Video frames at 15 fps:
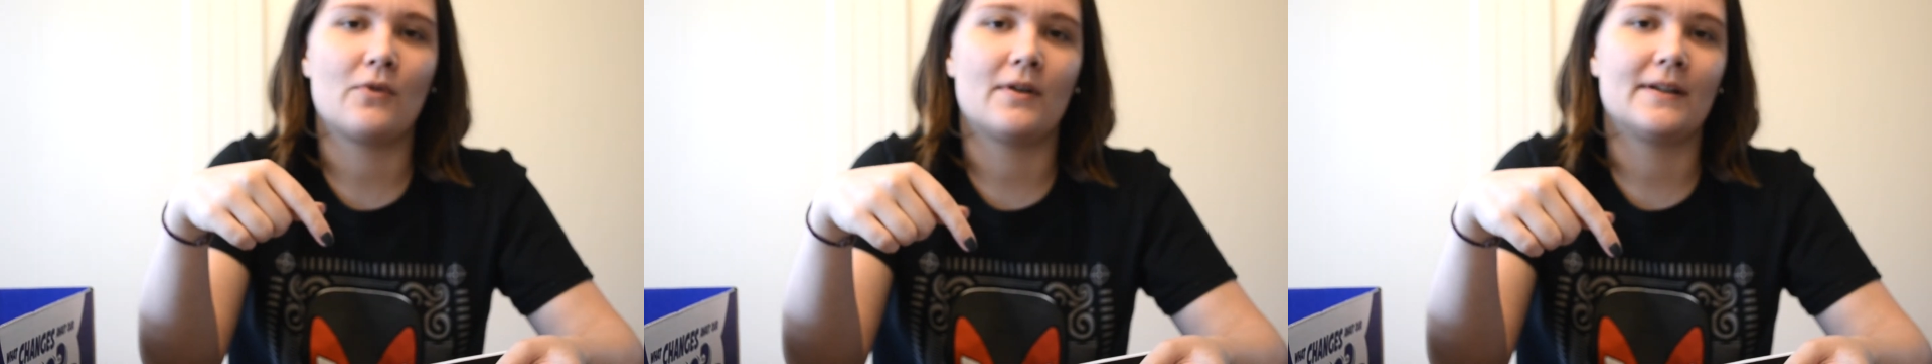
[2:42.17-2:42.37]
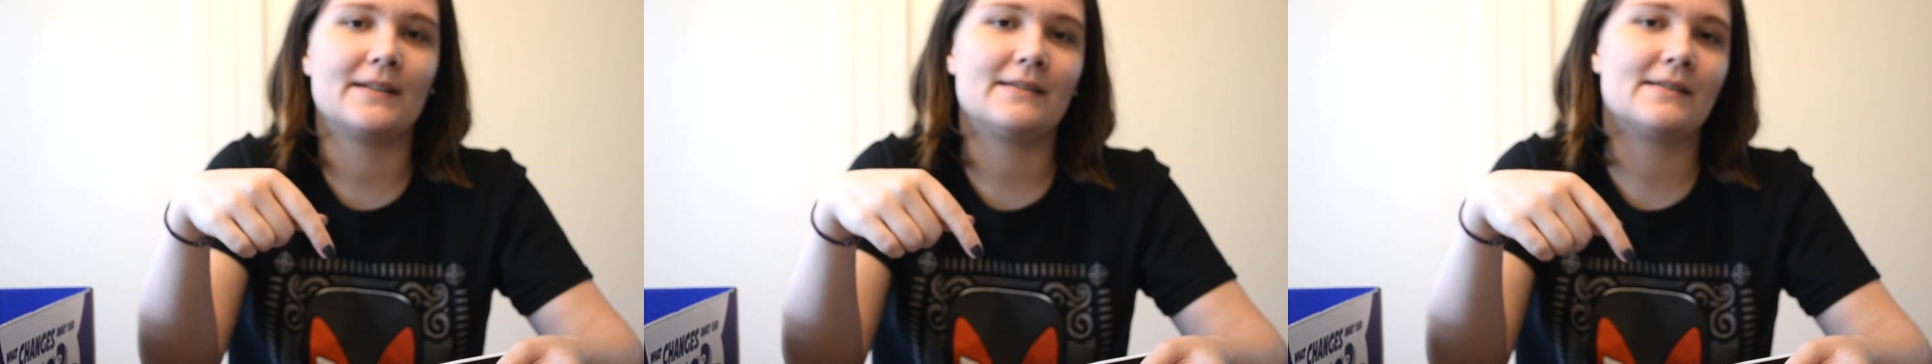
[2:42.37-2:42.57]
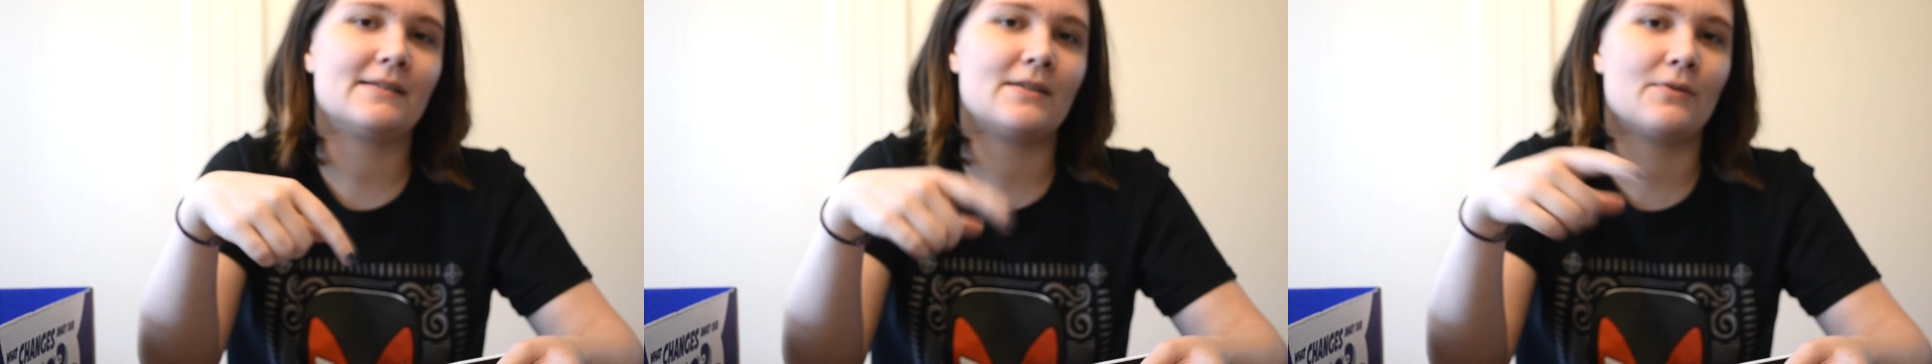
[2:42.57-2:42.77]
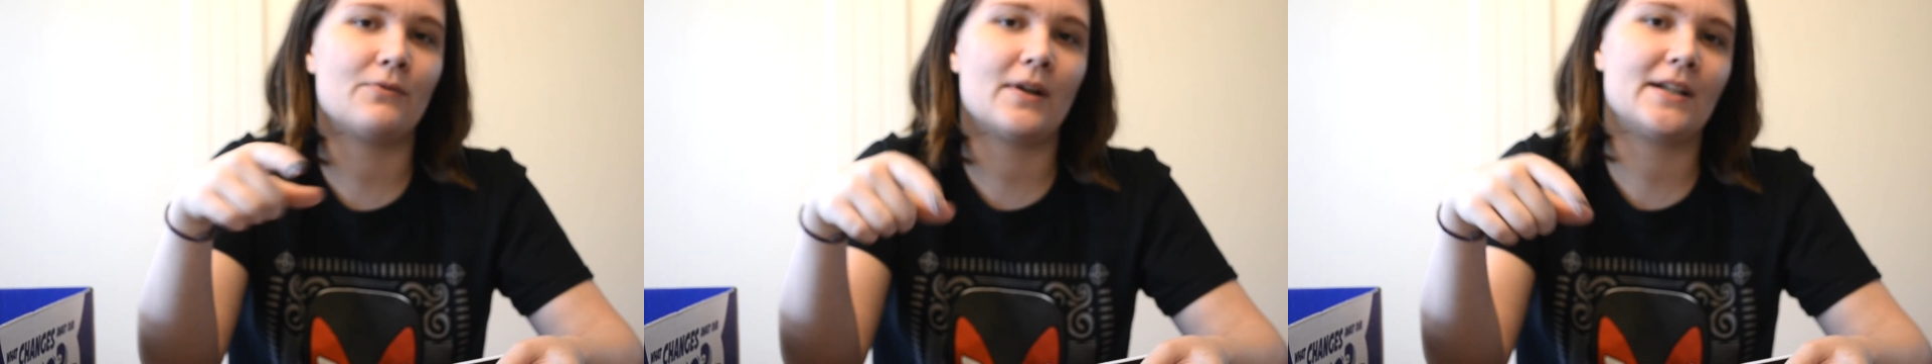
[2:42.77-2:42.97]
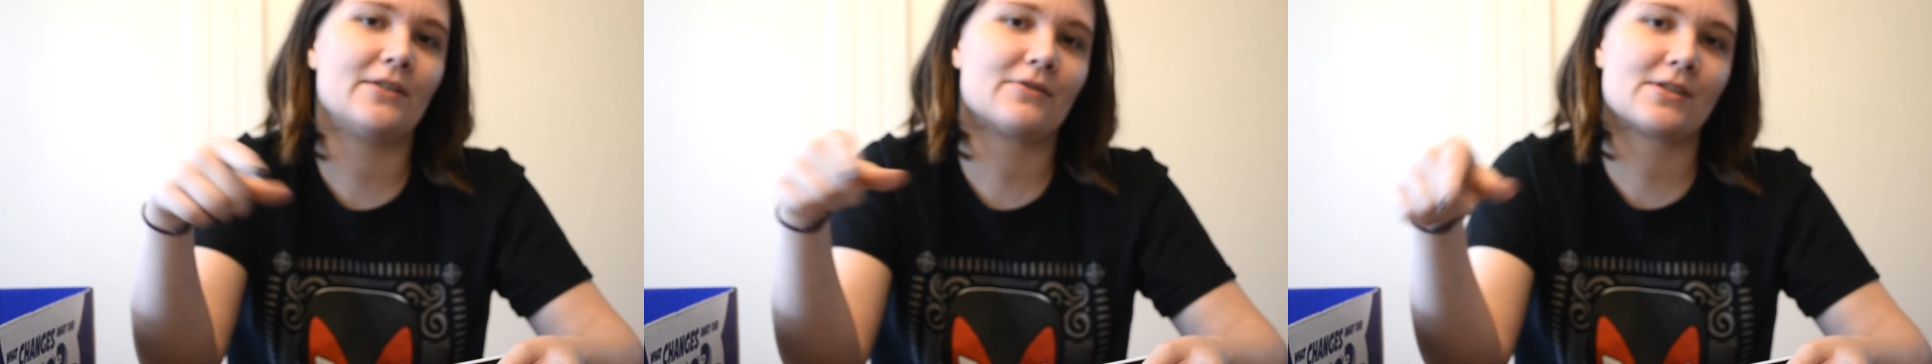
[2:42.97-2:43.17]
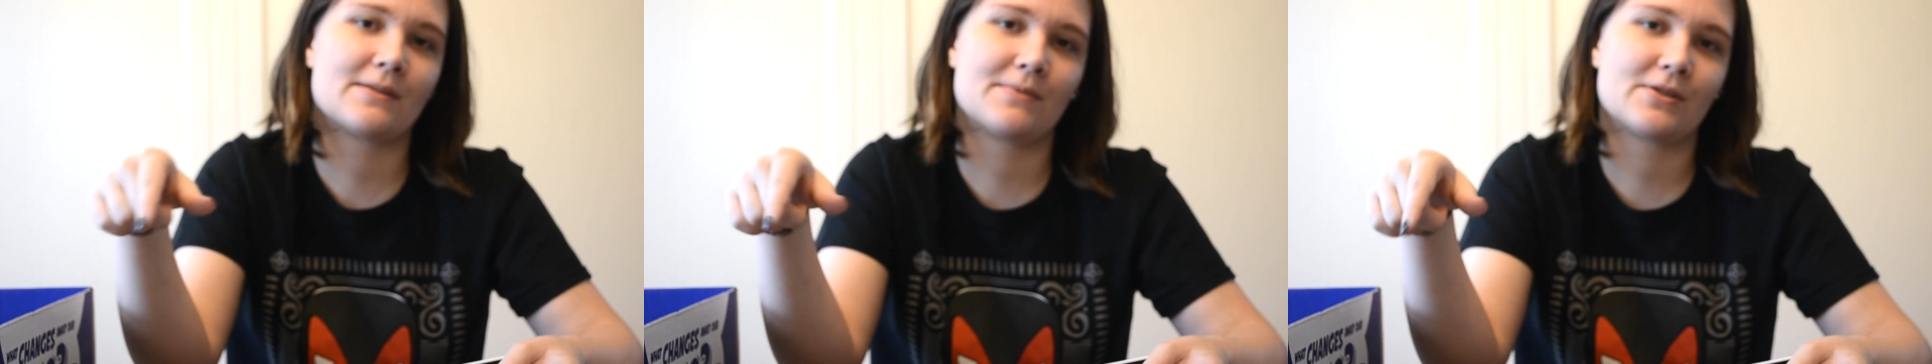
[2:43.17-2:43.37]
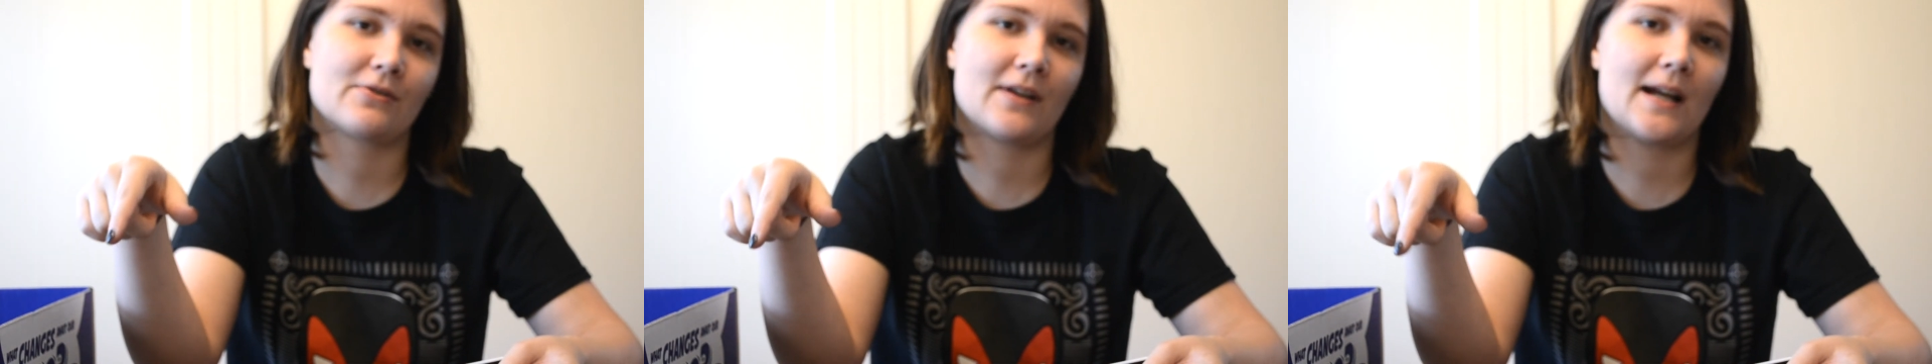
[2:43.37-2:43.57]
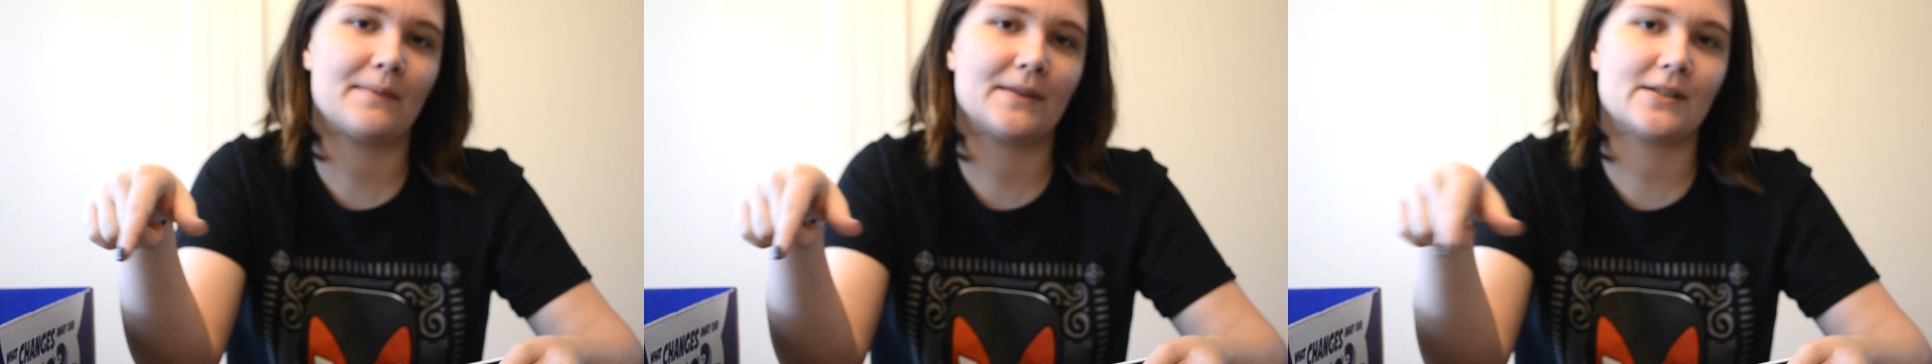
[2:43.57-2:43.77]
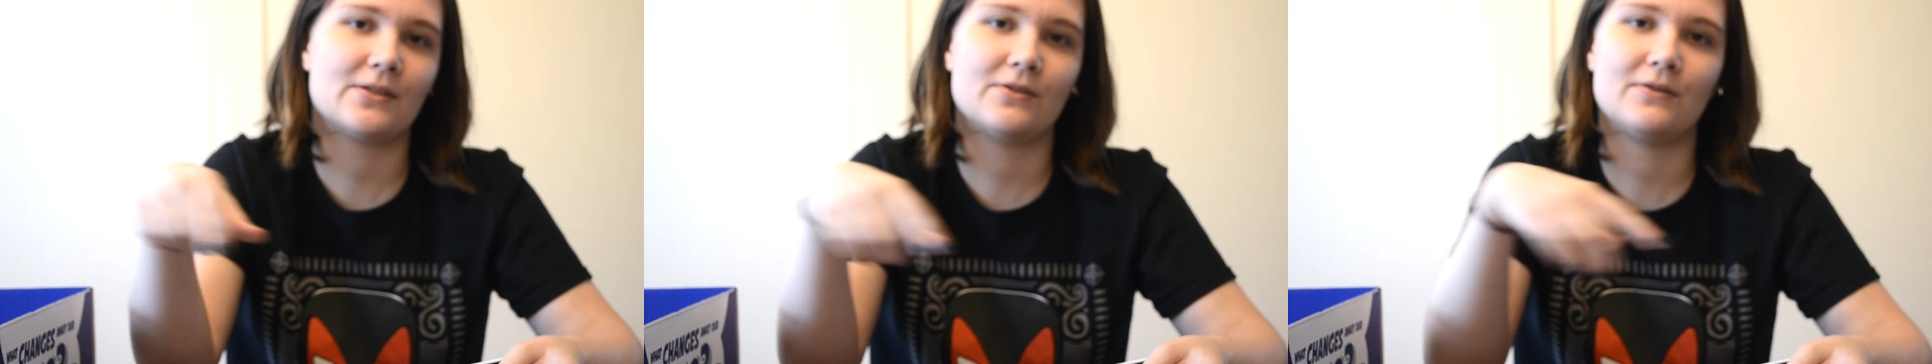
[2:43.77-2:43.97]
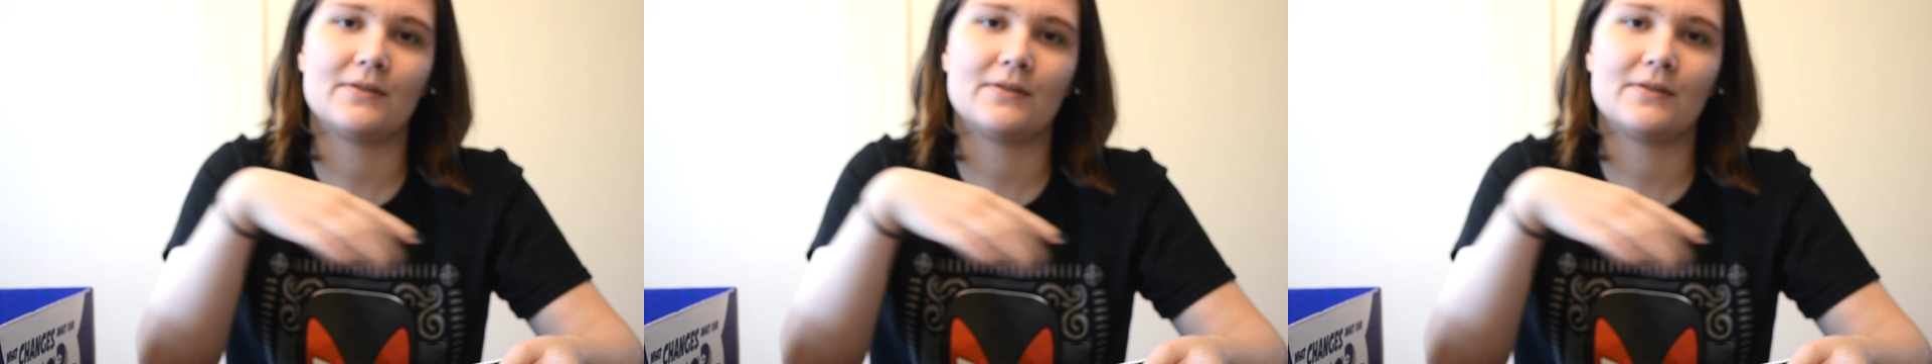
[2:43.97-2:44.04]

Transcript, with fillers: one to what you're subscribing to.